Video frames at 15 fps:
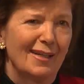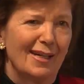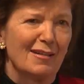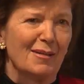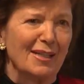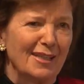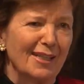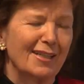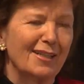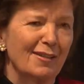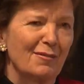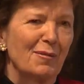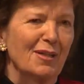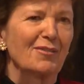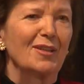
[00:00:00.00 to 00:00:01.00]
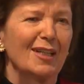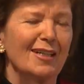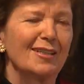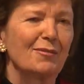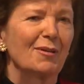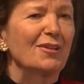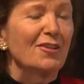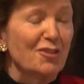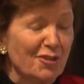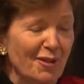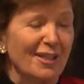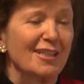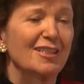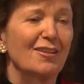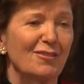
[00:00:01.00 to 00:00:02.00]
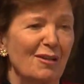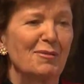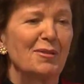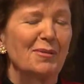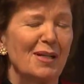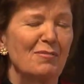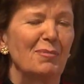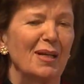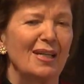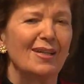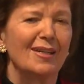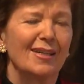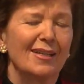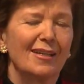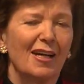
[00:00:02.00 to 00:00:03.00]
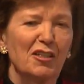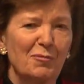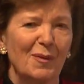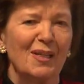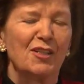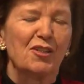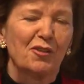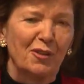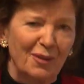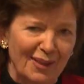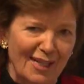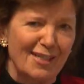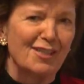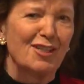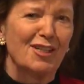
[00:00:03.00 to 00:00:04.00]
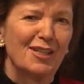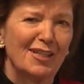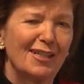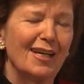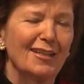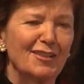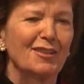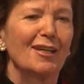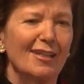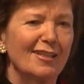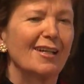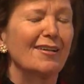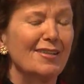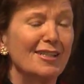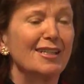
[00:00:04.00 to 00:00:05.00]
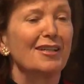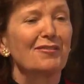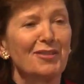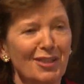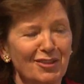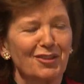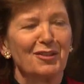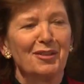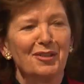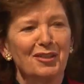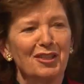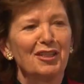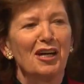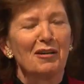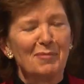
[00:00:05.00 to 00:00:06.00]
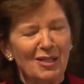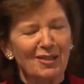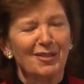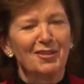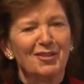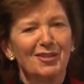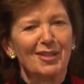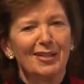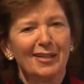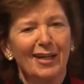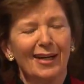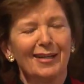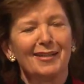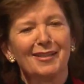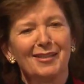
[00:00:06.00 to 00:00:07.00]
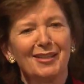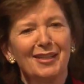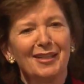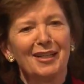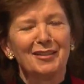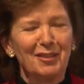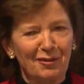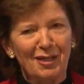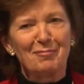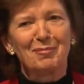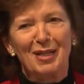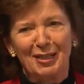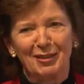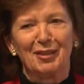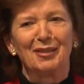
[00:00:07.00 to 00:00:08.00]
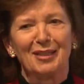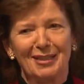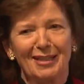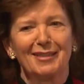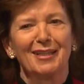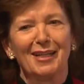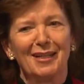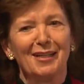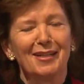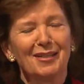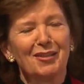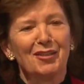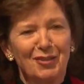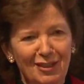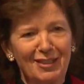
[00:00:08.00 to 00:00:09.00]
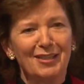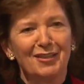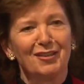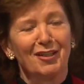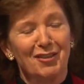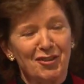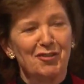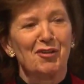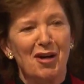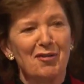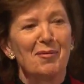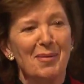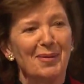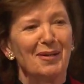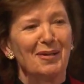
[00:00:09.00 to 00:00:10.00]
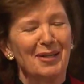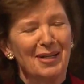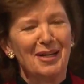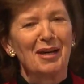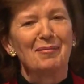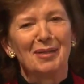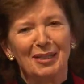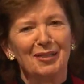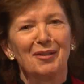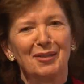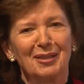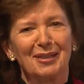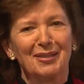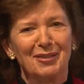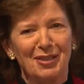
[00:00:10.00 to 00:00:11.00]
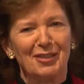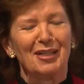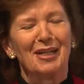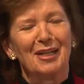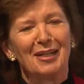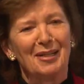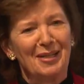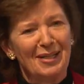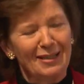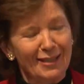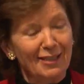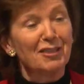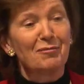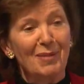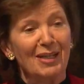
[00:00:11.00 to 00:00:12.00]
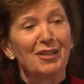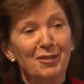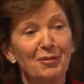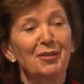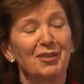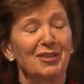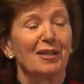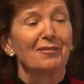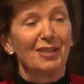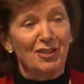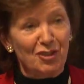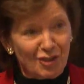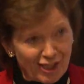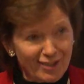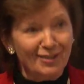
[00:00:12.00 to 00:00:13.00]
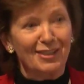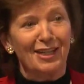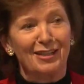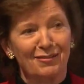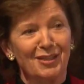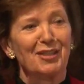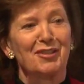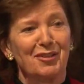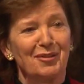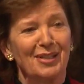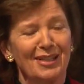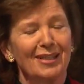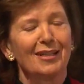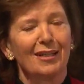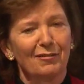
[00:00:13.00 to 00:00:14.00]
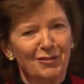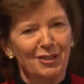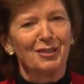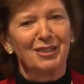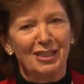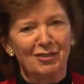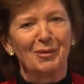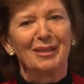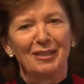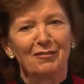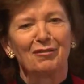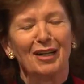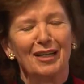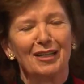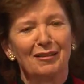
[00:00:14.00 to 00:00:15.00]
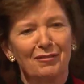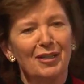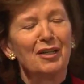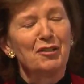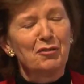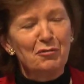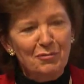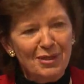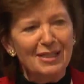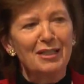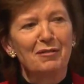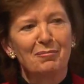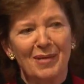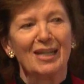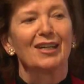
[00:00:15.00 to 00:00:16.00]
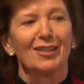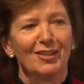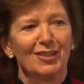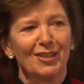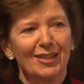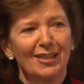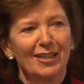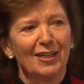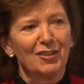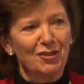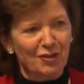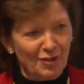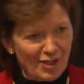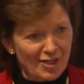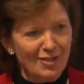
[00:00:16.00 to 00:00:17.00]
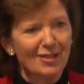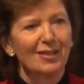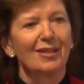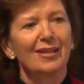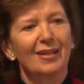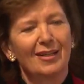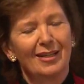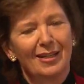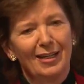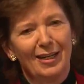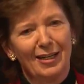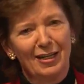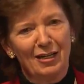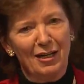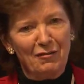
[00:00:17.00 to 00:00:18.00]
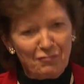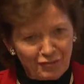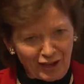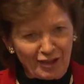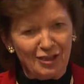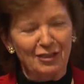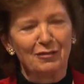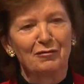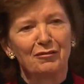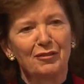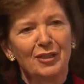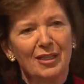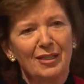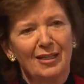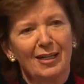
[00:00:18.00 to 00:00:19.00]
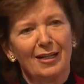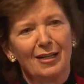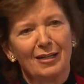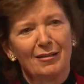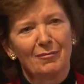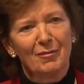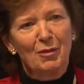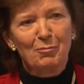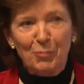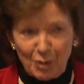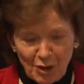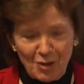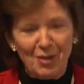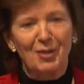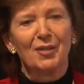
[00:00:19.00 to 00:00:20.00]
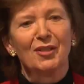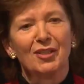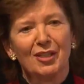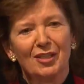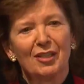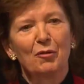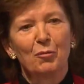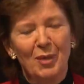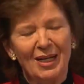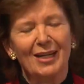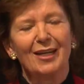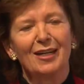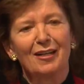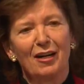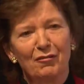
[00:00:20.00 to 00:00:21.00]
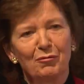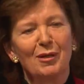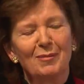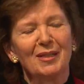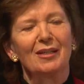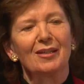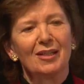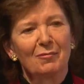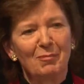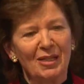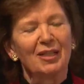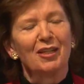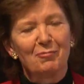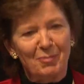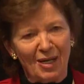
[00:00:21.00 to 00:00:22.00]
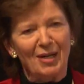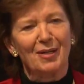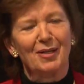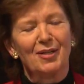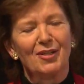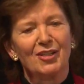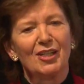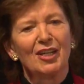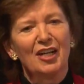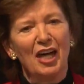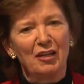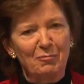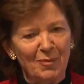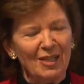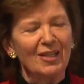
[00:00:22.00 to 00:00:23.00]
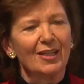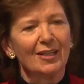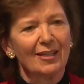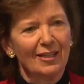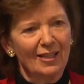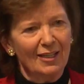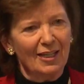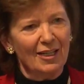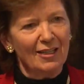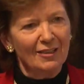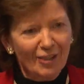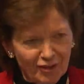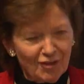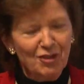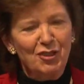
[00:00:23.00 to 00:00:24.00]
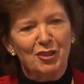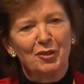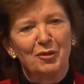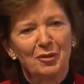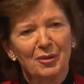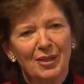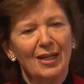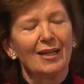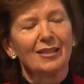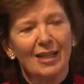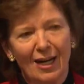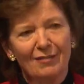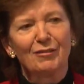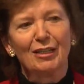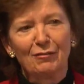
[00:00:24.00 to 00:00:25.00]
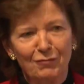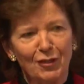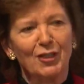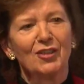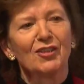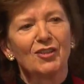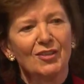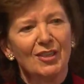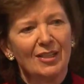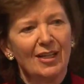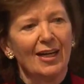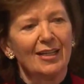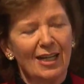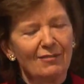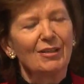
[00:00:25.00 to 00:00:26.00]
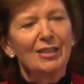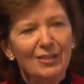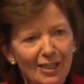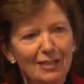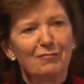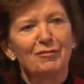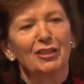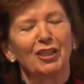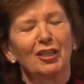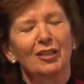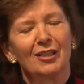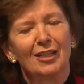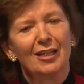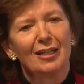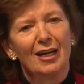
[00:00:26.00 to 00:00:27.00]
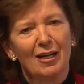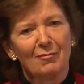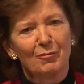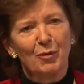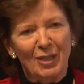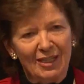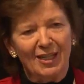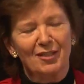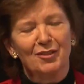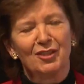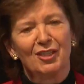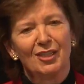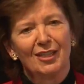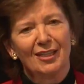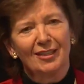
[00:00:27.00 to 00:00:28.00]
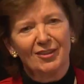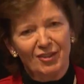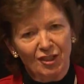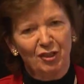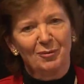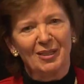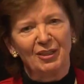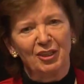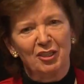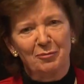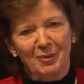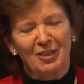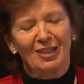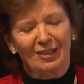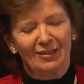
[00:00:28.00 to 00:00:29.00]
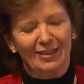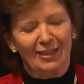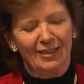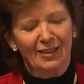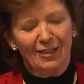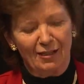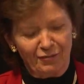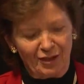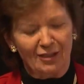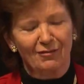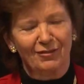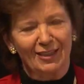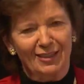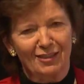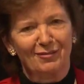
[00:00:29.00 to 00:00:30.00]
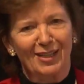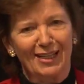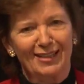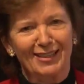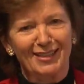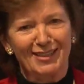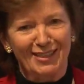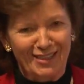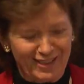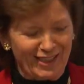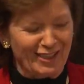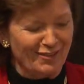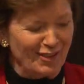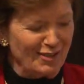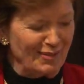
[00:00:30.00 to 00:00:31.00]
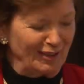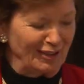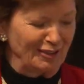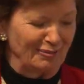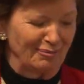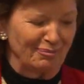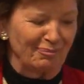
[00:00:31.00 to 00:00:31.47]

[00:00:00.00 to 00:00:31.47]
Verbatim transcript: um, I think one of the things, one of the strengths of WLP has been to create a solidarity of sisterhood among us and it's a great pleasure, as I say, to see such strong women um, in the audience today. Let's make use of this 10th anniversary of 1325 to really make it a strong, uh, effective, uh, broad way of women being empowered and being uh, listened to and having voice and having their vision um, win out in situations, particularly of conflict and violence. Thank you very much.